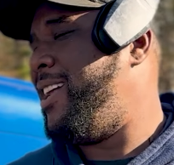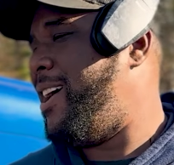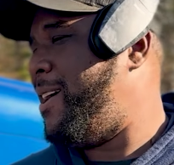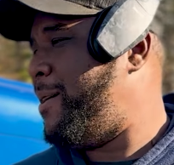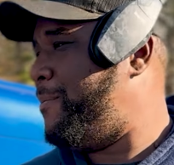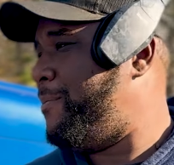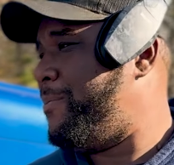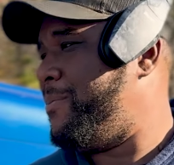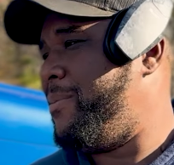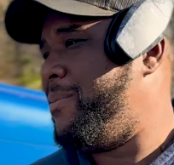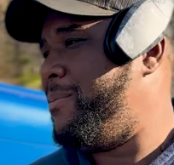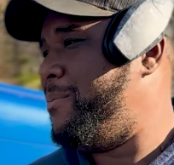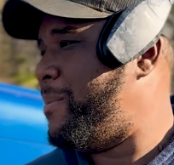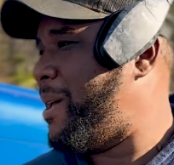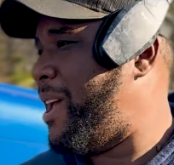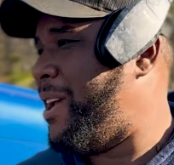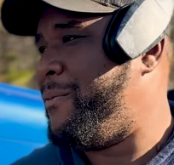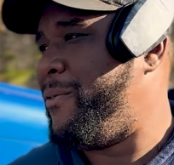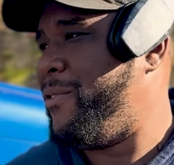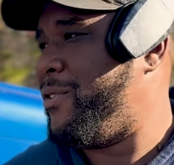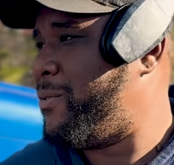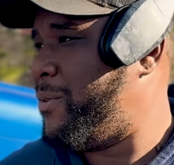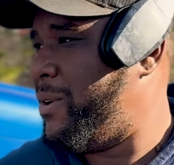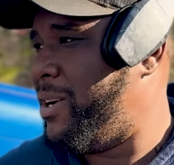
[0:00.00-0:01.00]
not made
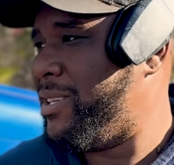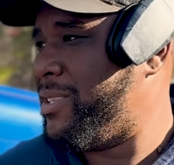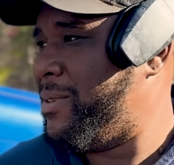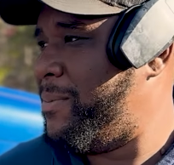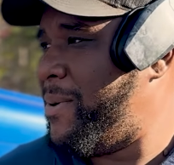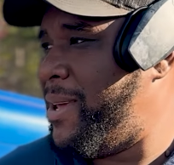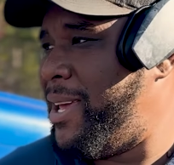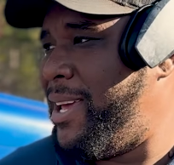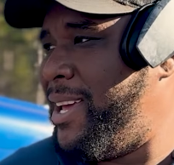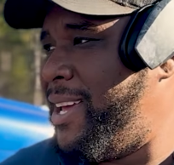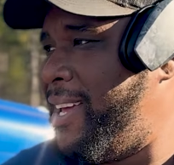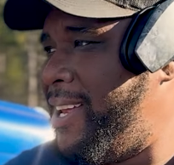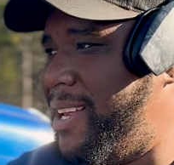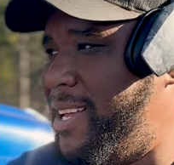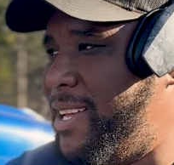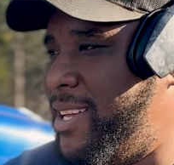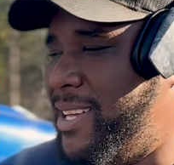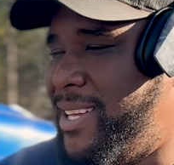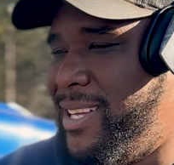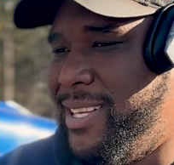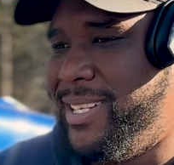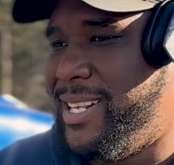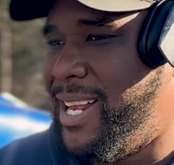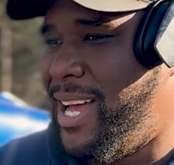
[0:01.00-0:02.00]
for trucks, man.
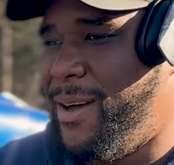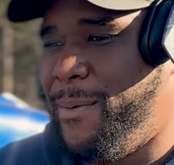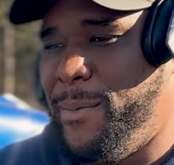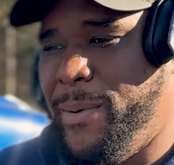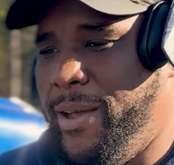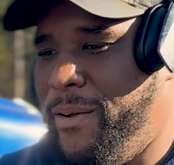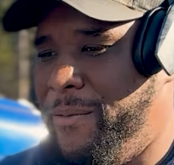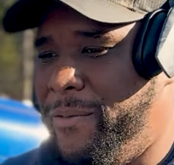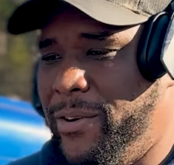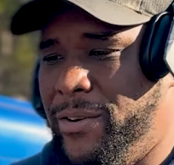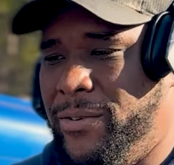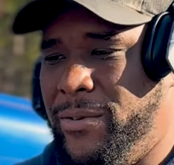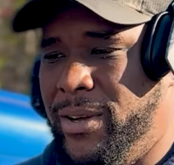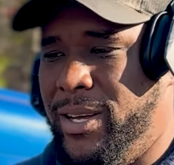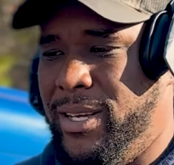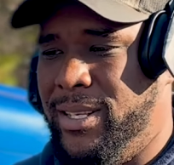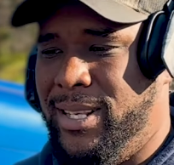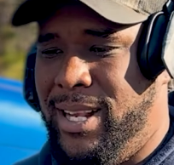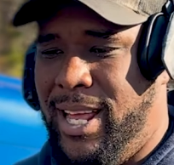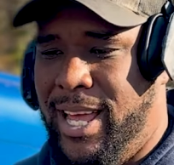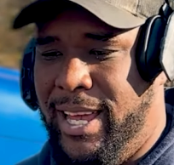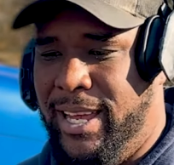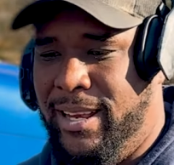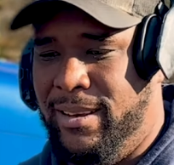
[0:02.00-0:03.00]
It's not made for trucks.
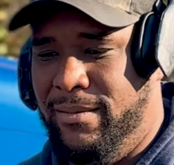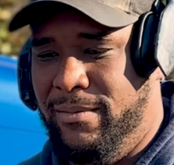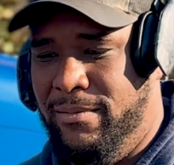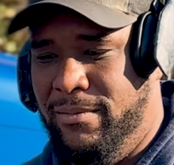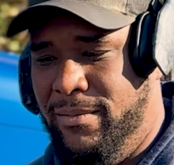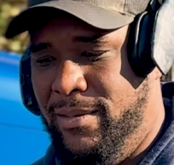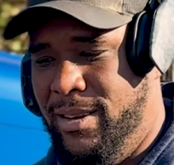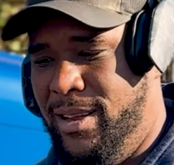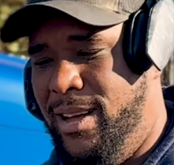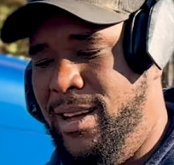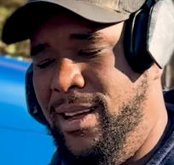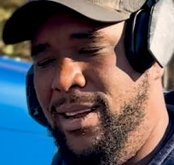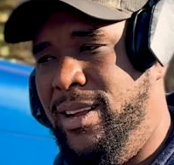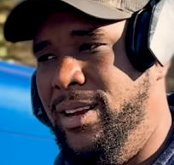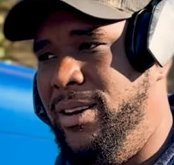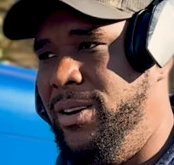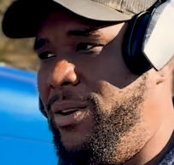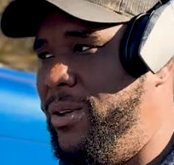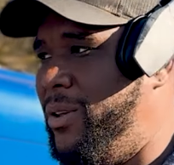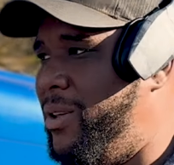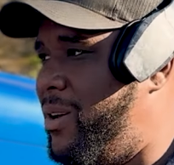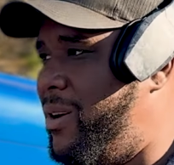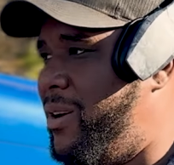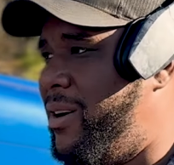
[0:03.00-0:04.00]
Like all of
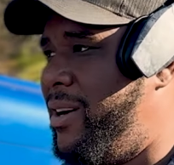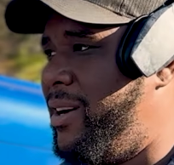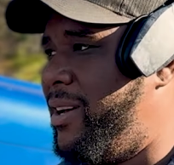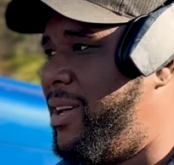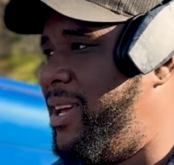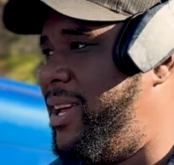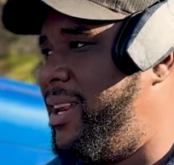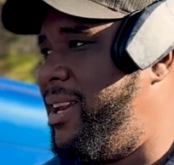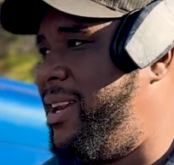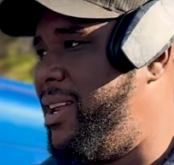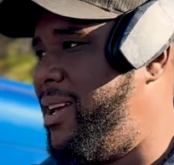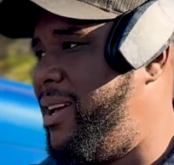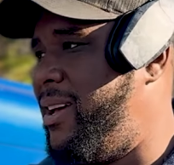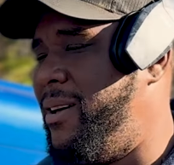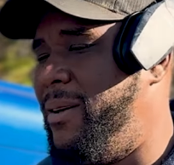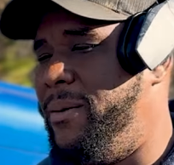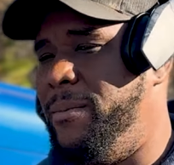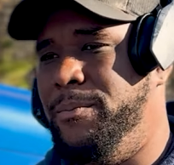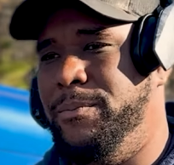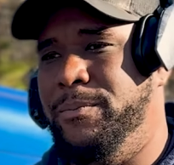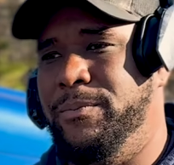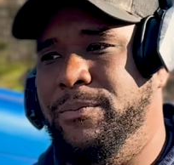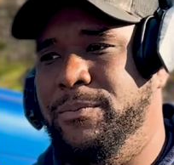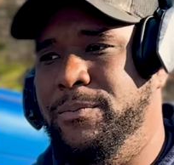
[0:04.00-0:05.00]
New York and the,
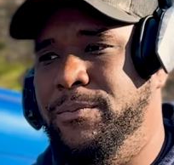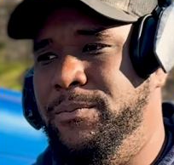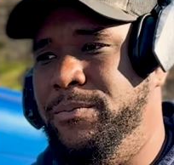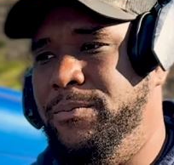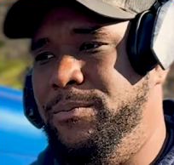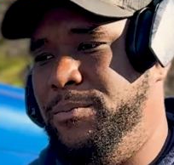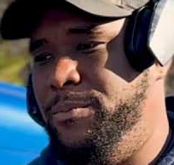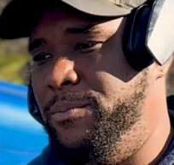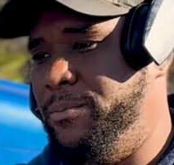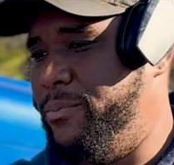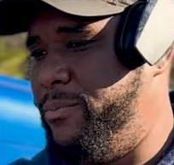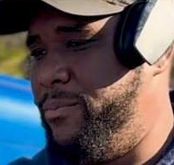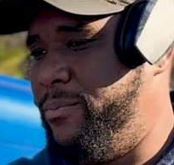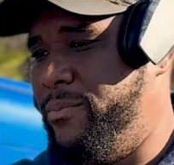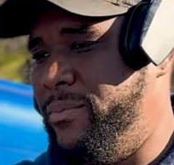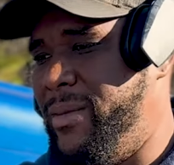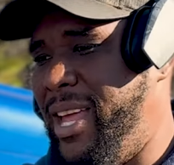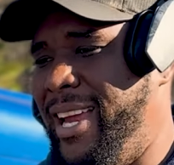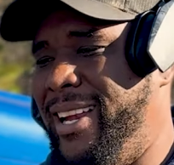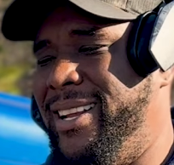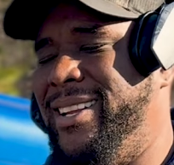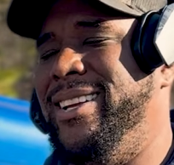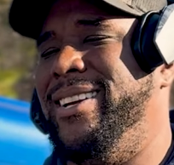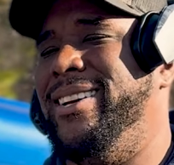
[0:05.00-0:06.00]

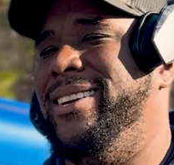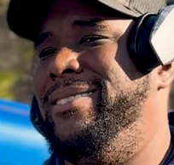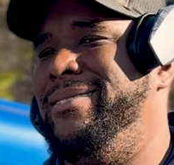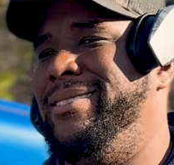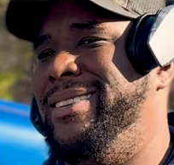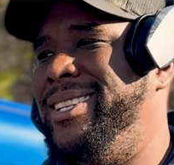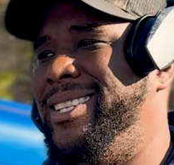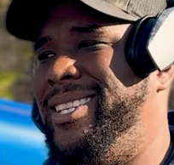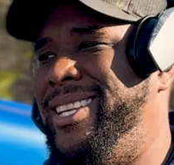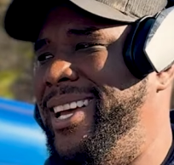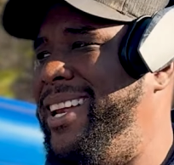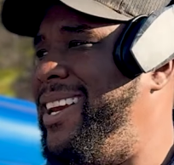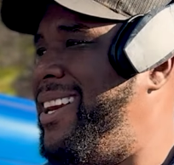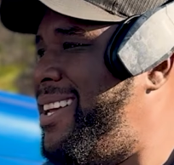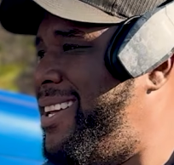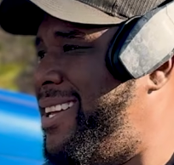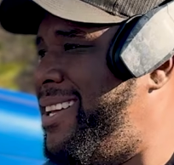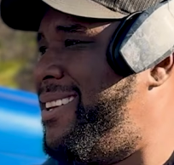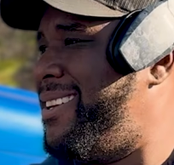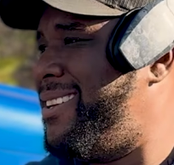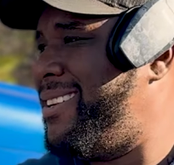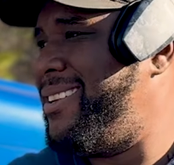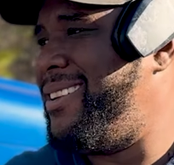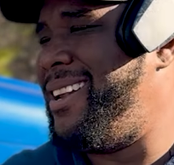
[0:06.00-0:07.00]
like the the city,
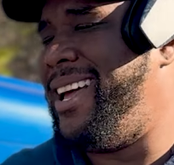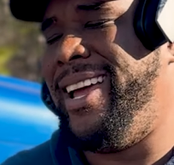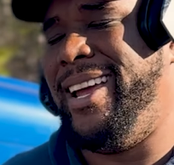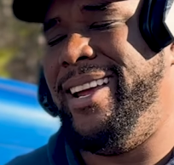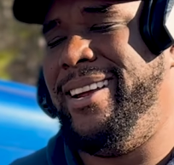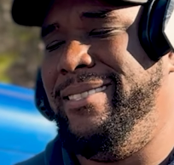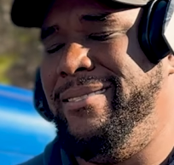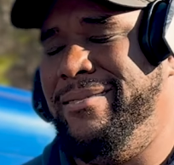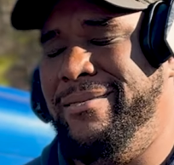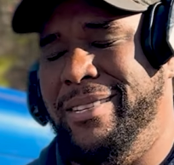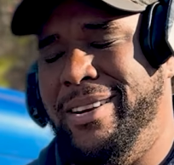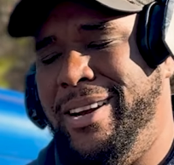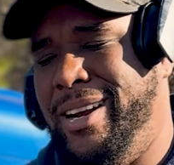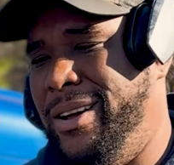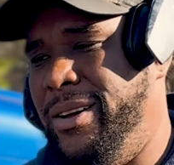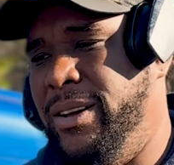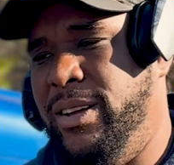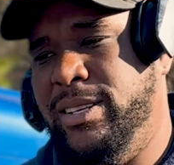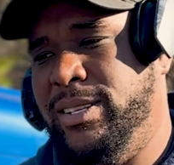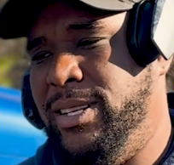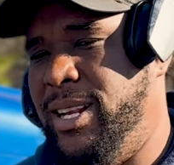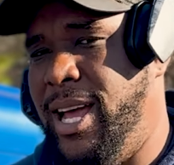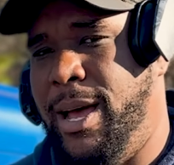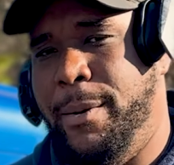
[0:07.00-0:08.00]
like you know,
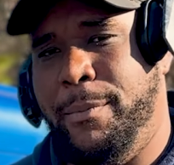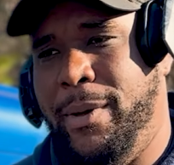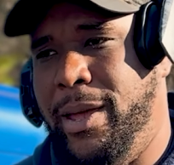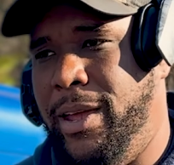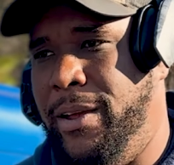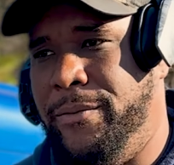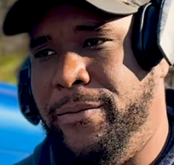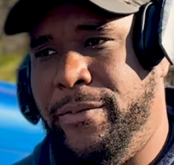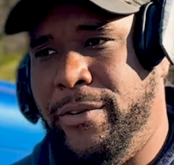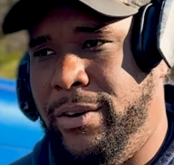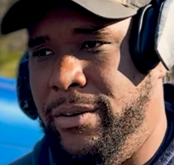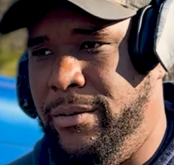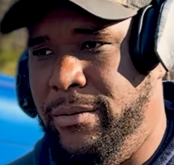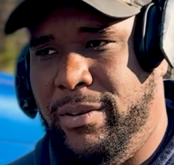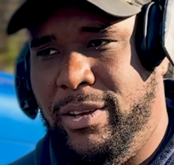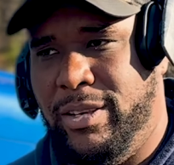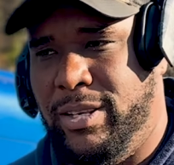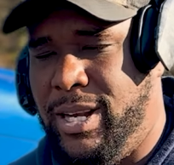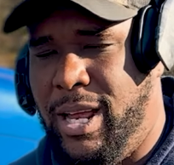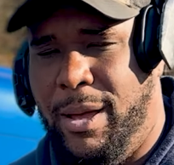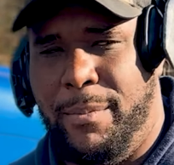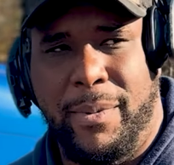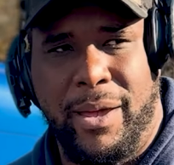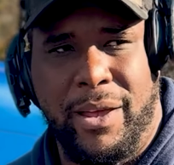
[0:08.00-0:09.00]
it's not made for
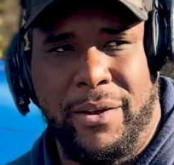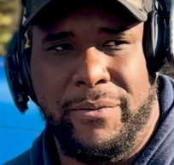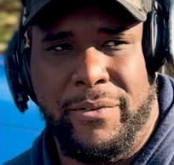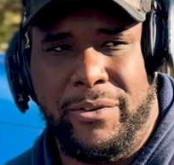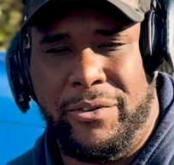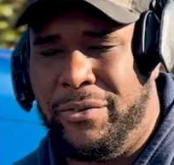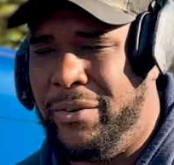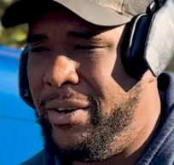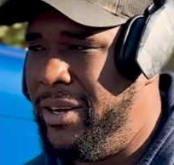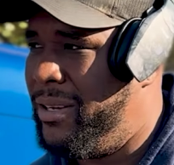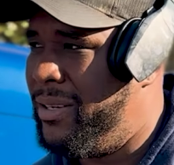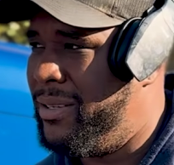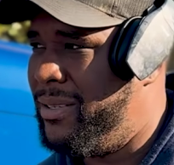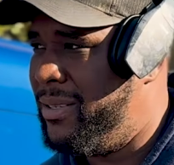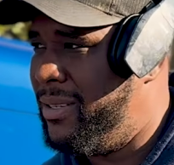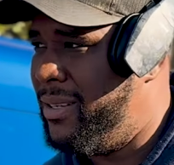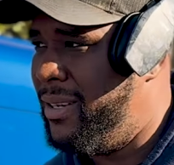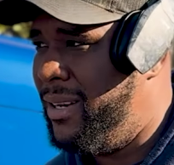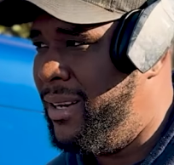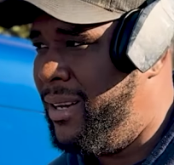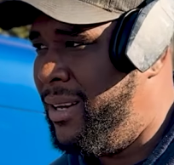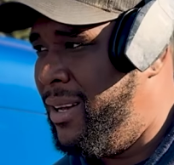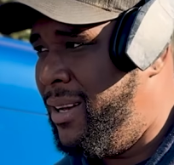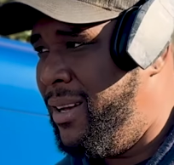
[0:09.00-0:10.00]
it's not made for trucks
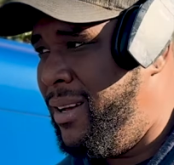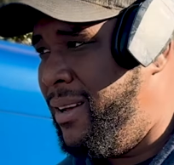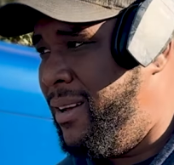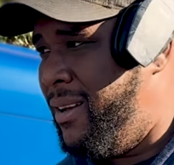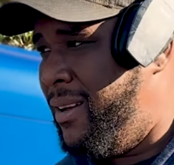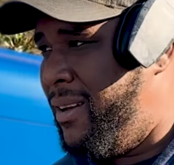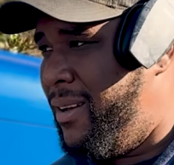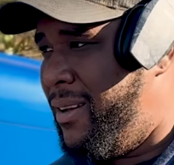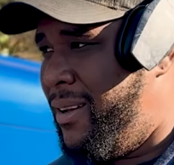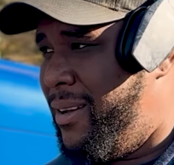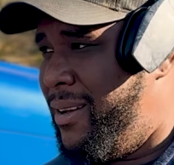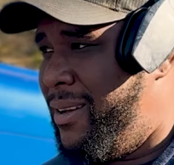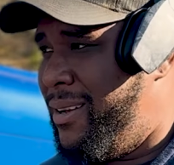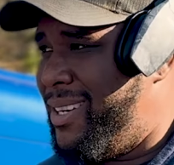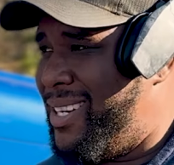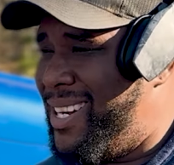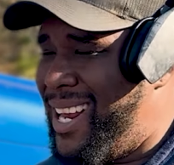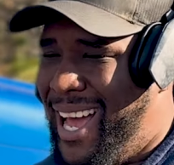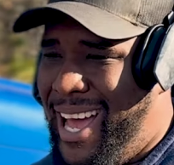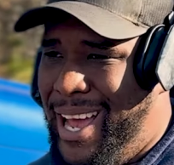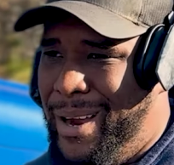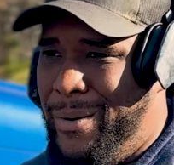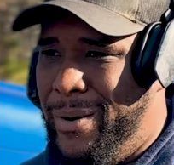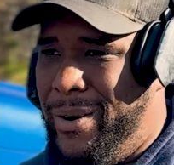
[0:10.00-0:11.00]
tight roads,
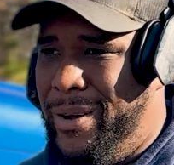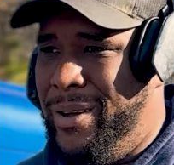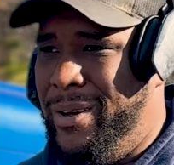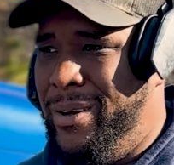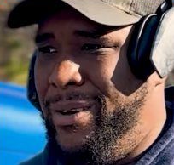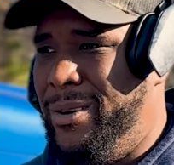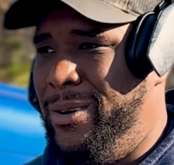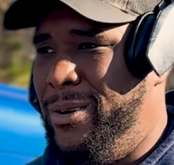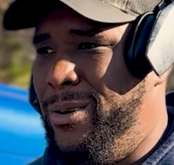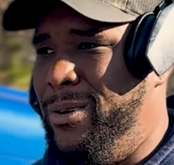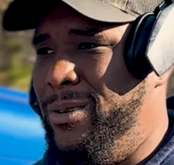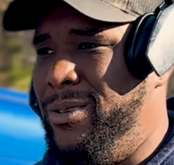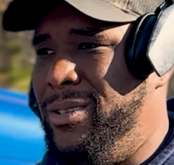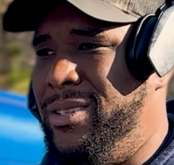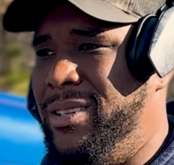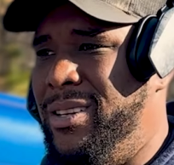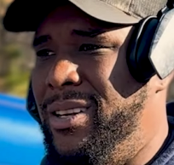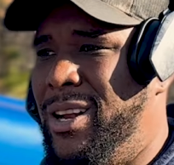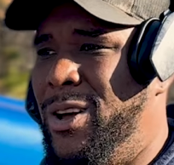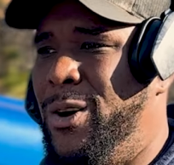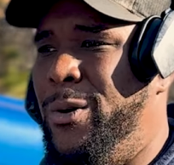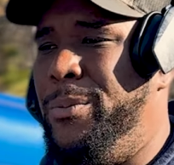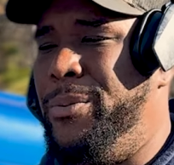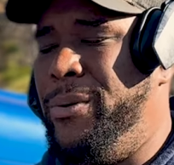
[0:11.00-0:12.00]
tight roads, no,
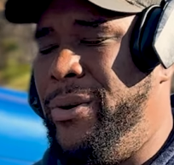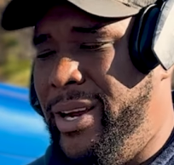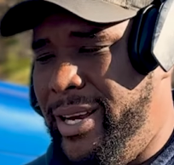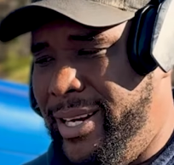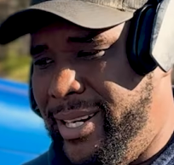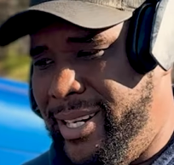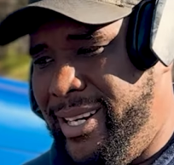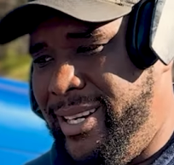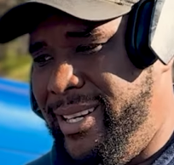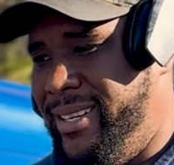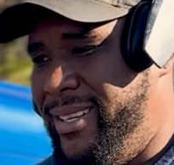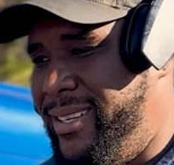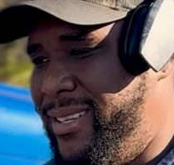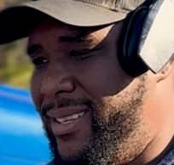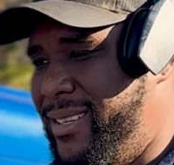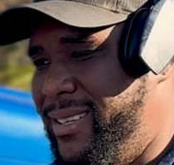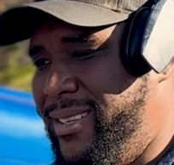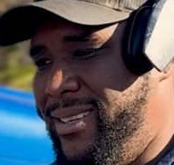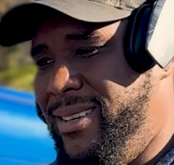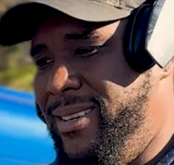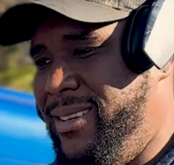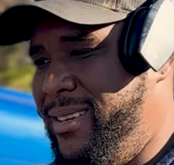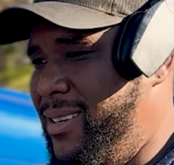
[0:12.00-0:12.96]
parking. no bridges.